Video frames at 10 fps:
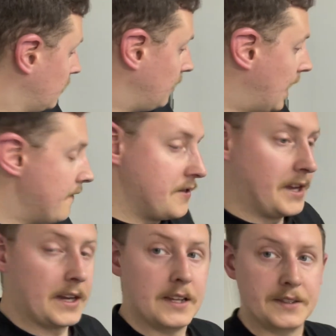
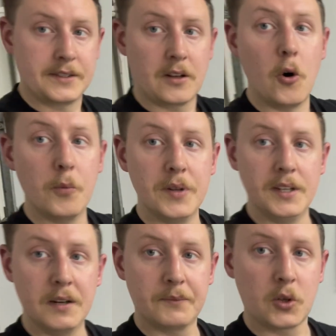Everything is opened
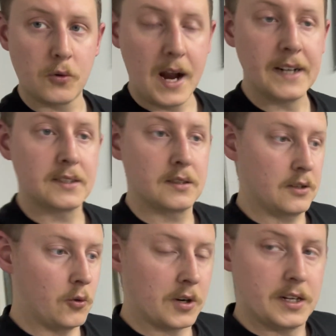up, cracked,
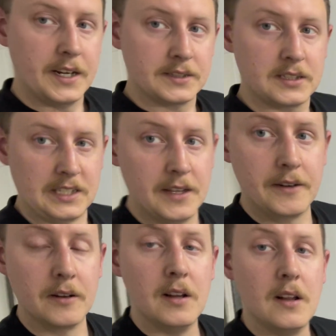organized
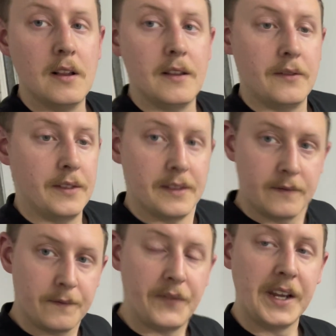together.
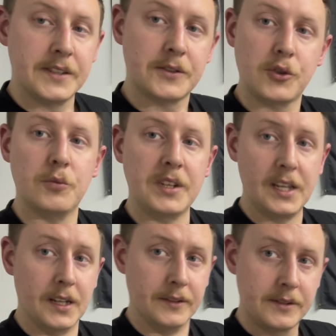Phase two
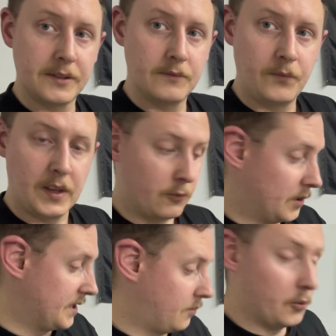begins. Once
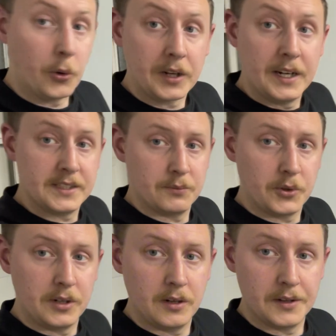I organize it, put
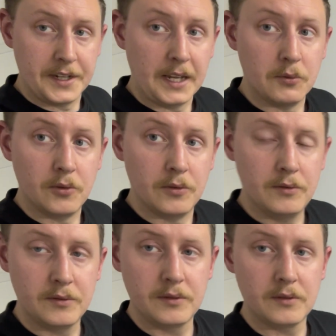it on the table,
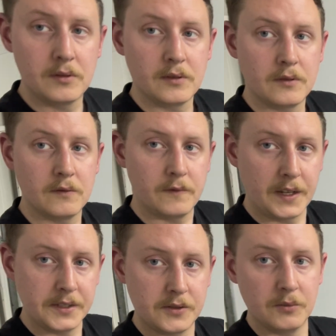
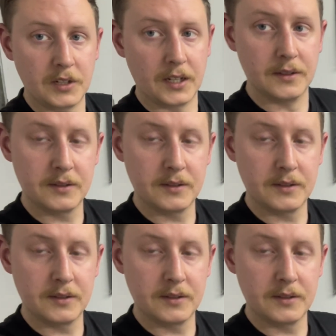phase two begins.